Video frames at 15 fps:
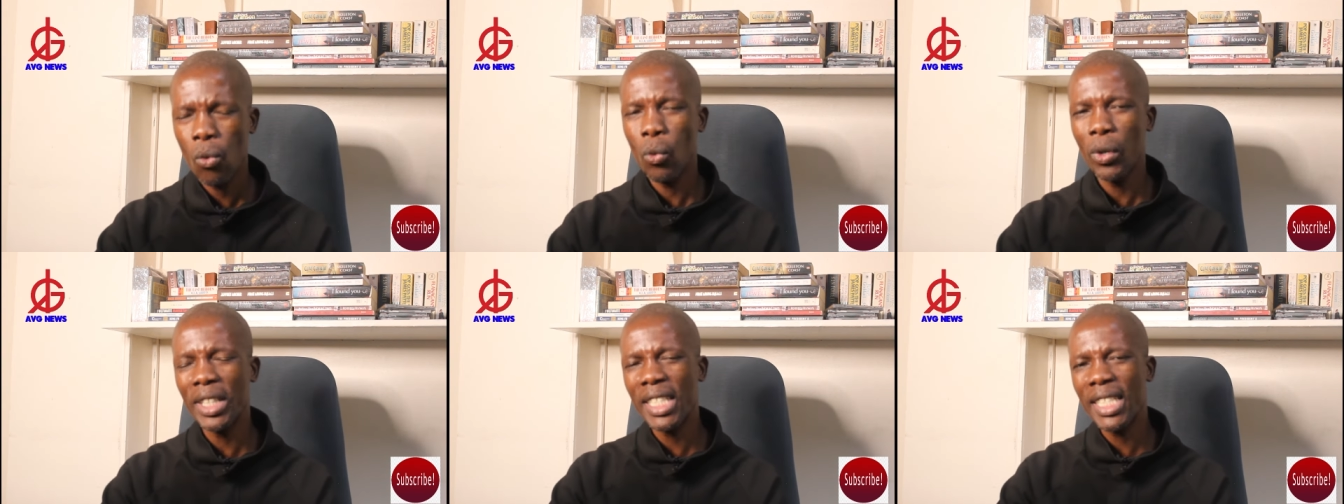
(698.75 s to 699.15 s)

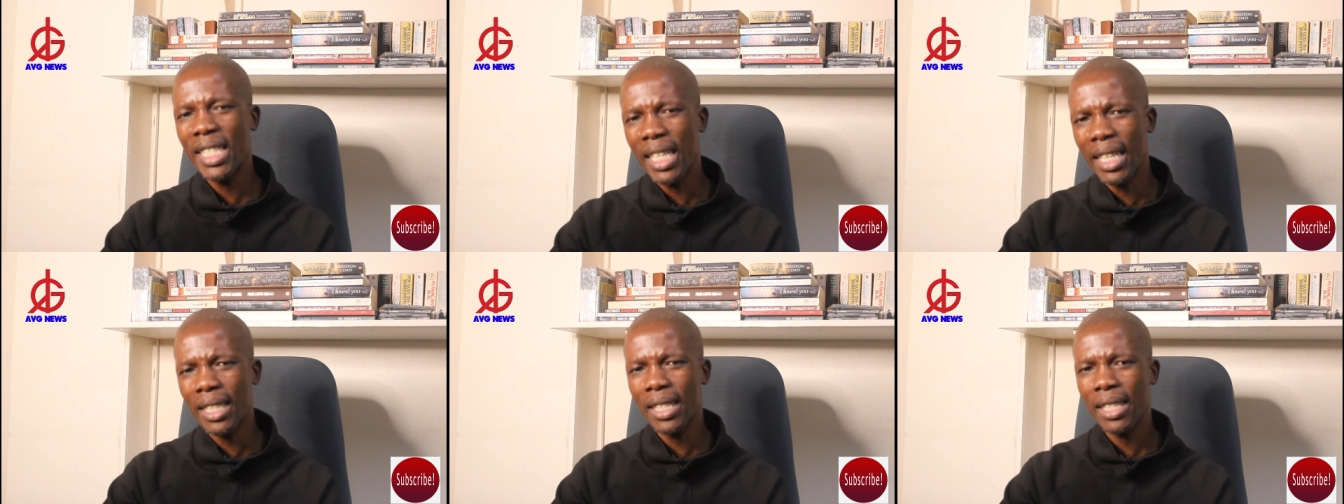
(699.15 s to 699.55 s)
which
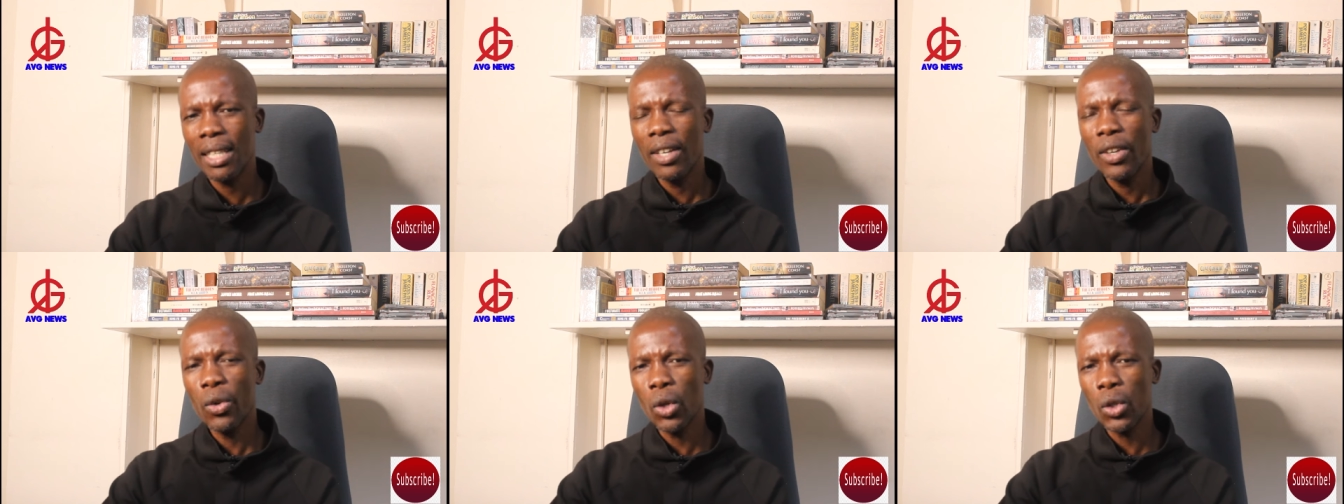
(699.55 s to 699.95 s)

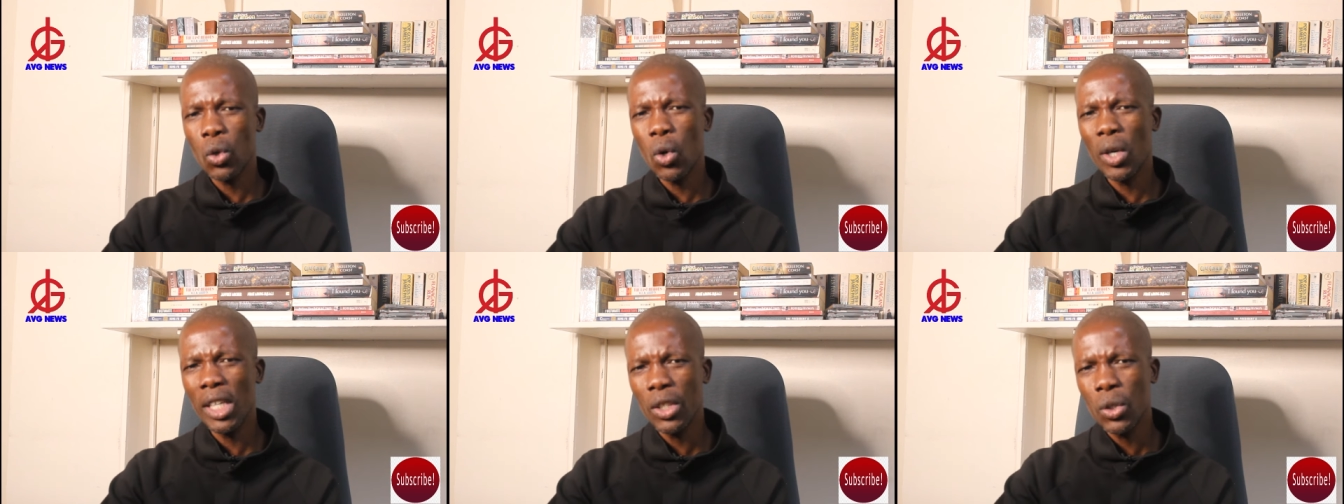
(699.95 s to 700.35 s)
seeks
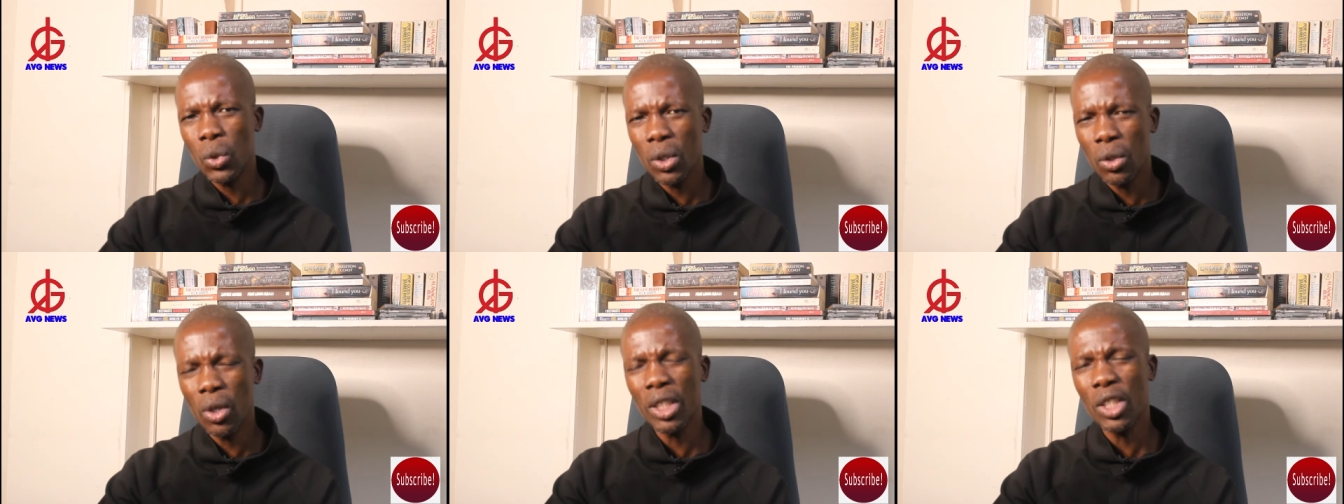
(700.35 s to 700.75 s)
not only to
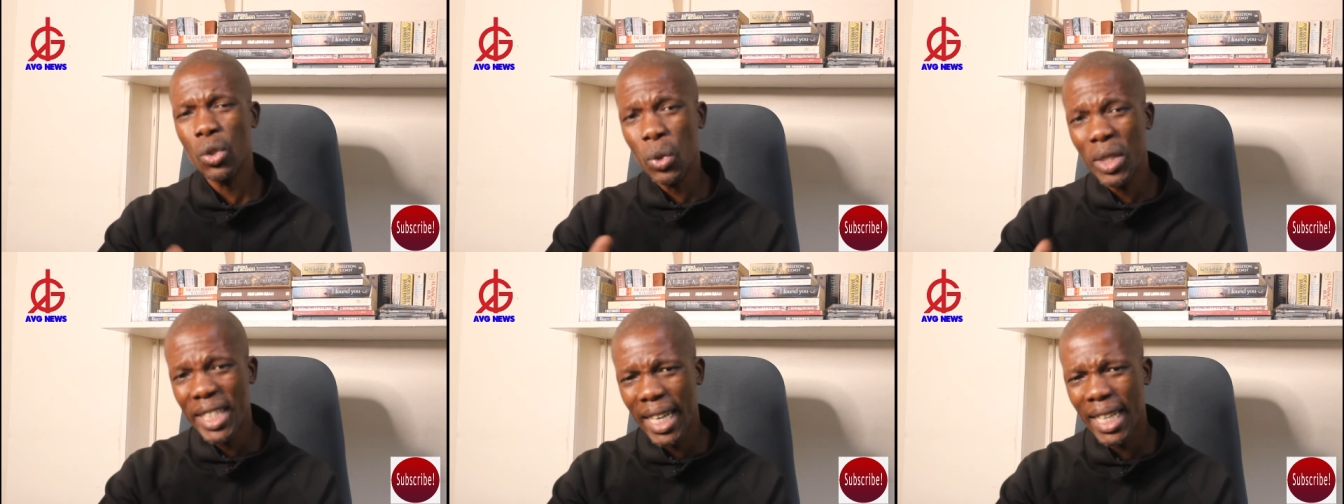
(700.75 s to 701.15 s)
not
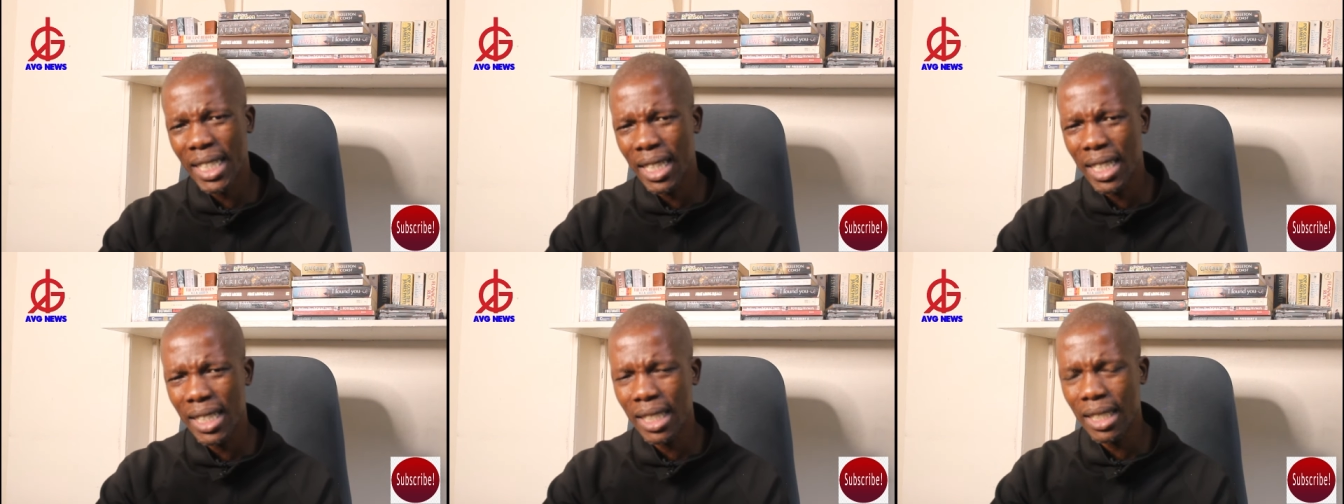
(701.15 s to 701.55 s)
to
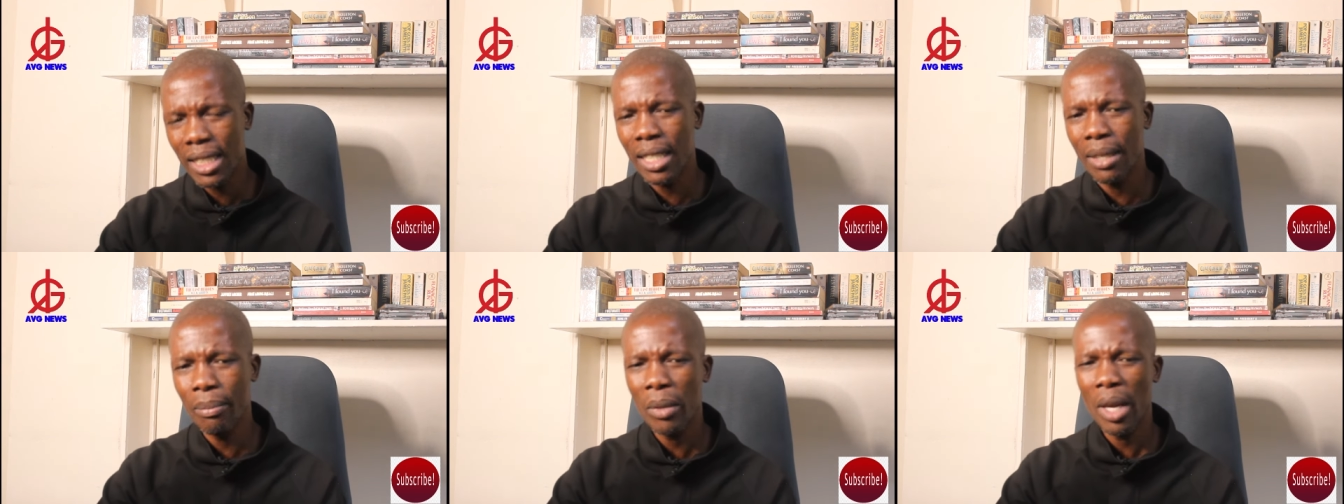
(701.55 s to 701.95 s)
change the
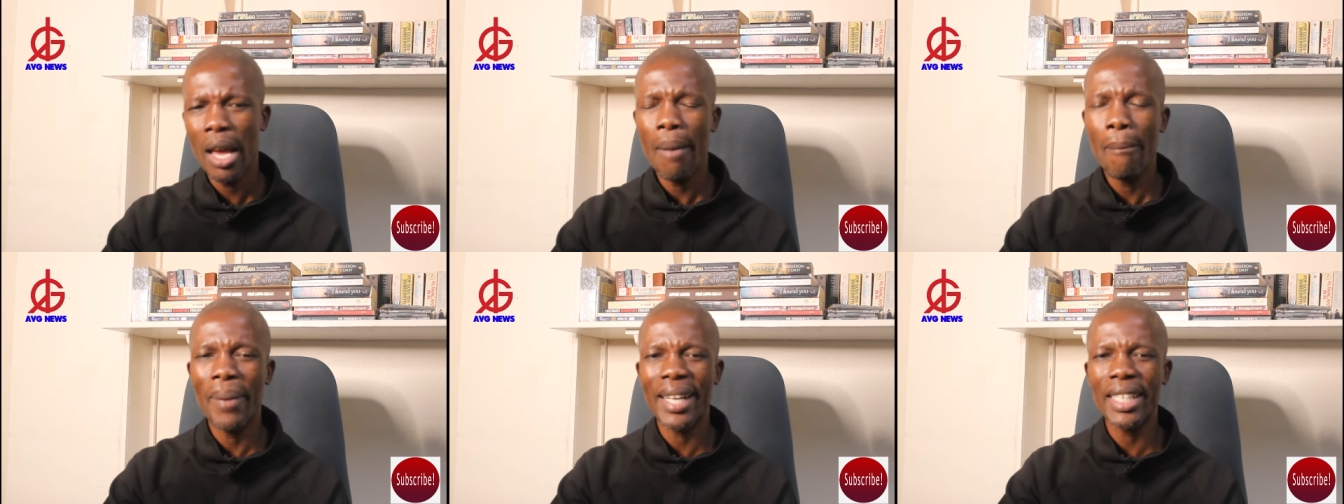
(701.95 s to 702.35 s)
system
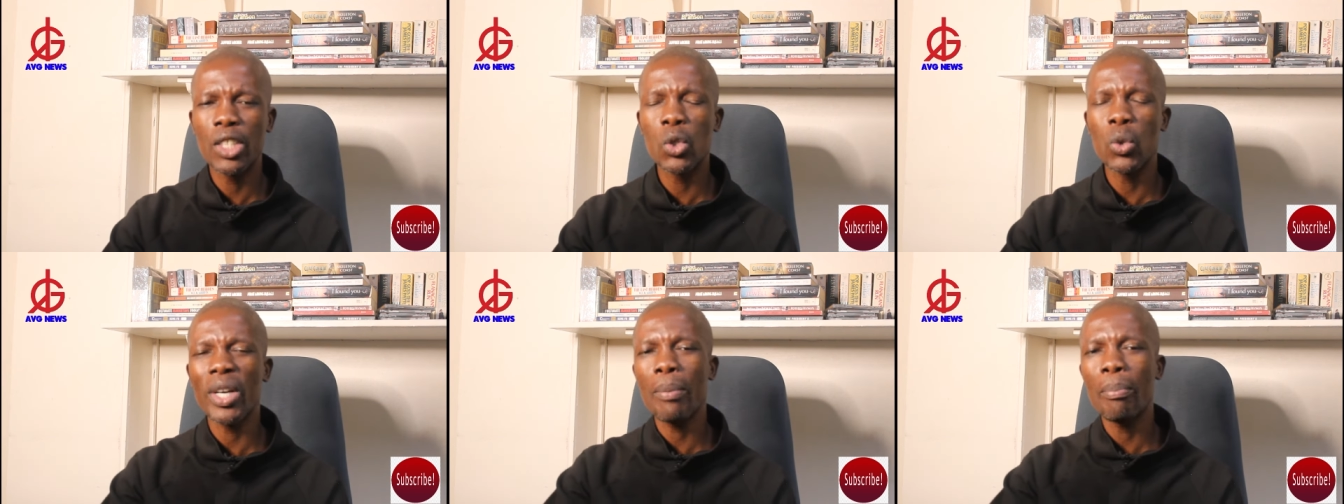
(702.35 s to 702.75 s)
but
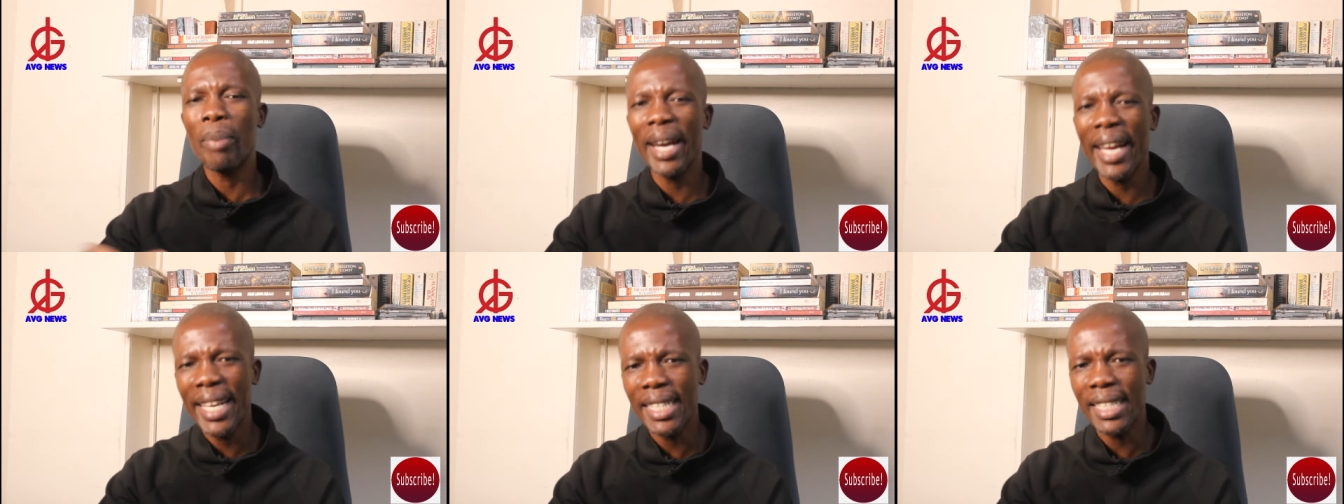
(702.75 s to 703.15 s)
to
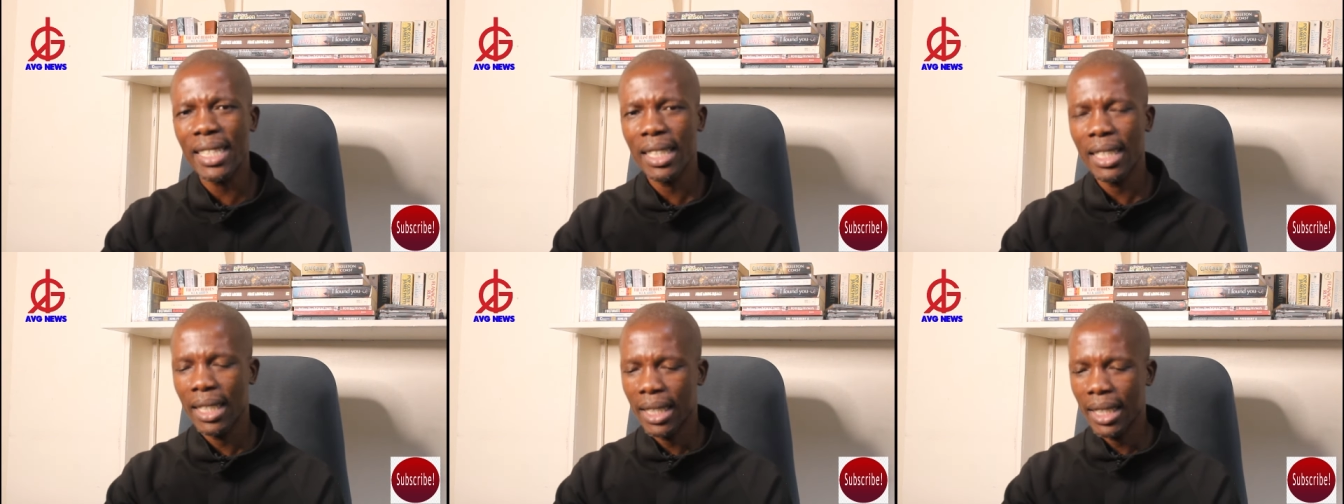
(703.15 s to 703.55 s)

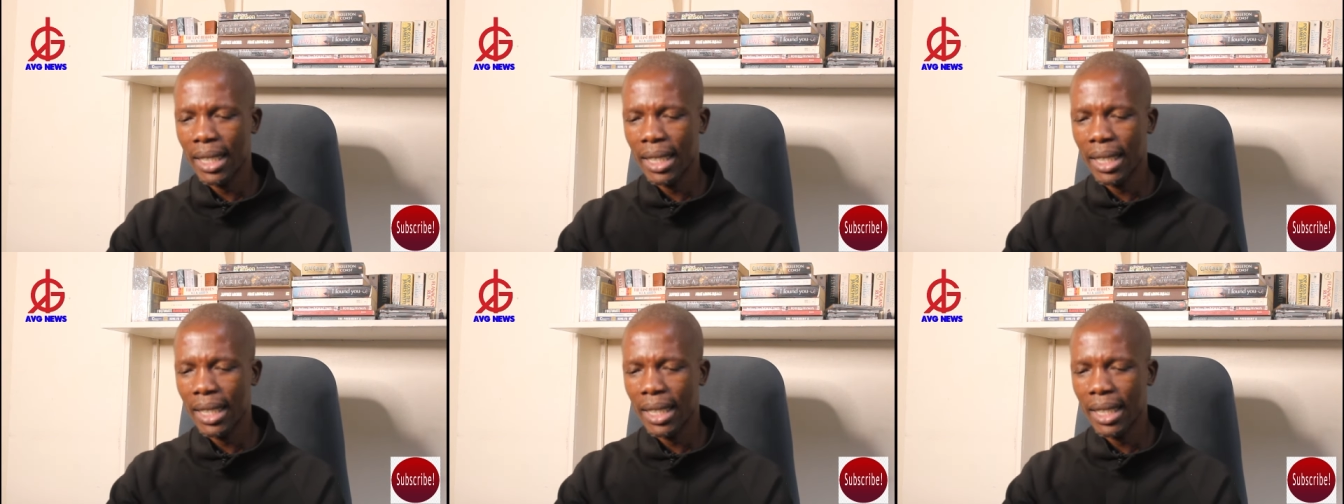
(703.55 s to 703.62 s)
replace